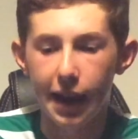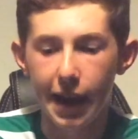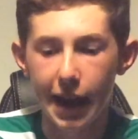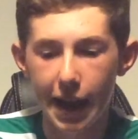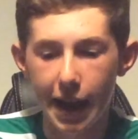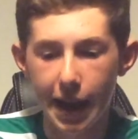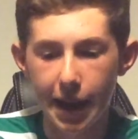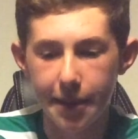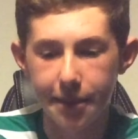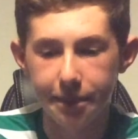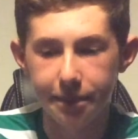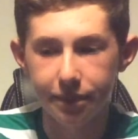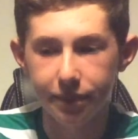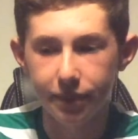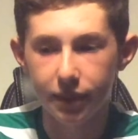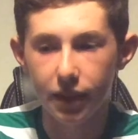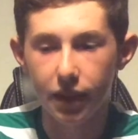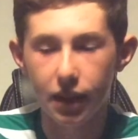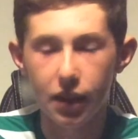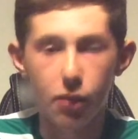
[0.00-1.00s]

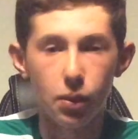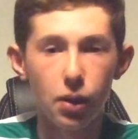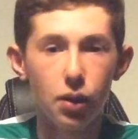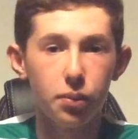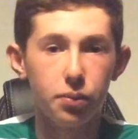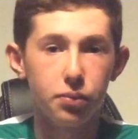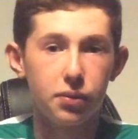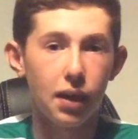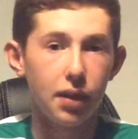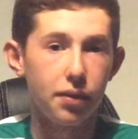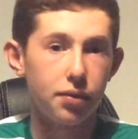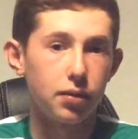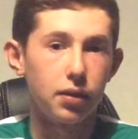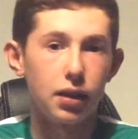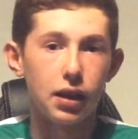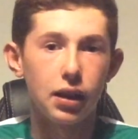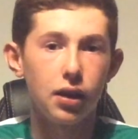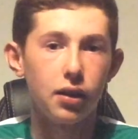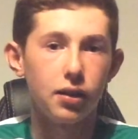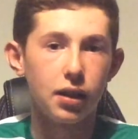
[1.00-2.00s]
He will
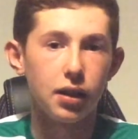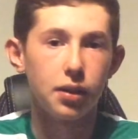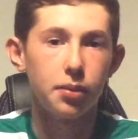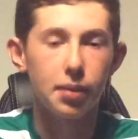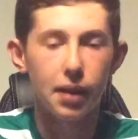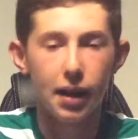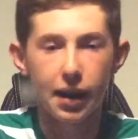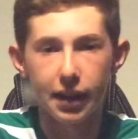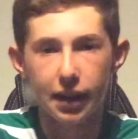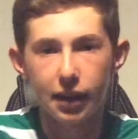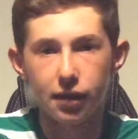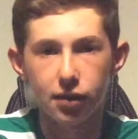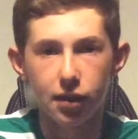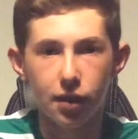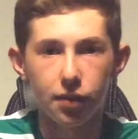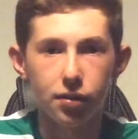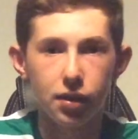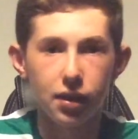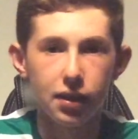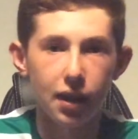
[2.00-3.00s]
definitely, I think, play against
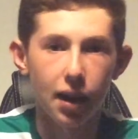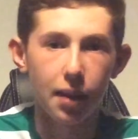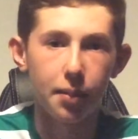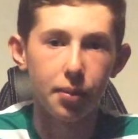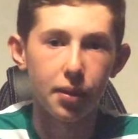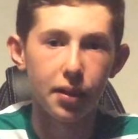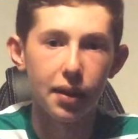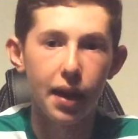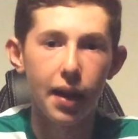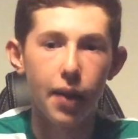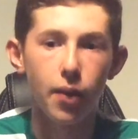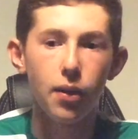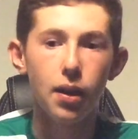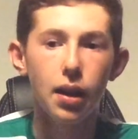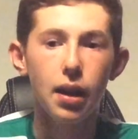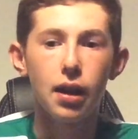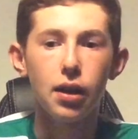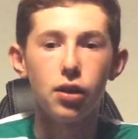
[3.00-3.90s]
FC Tampa now